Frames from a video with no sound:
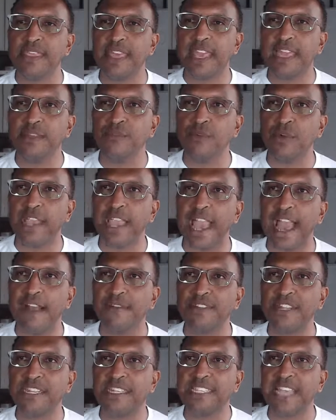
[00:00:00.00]
then we
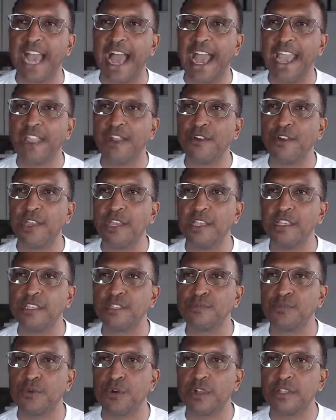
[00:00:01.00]
have an entire
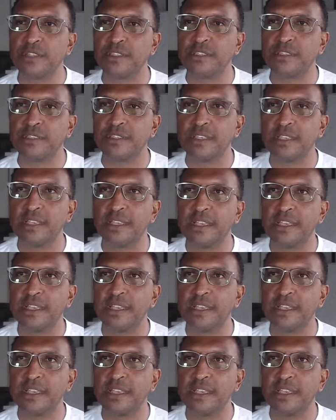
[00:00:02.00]
esports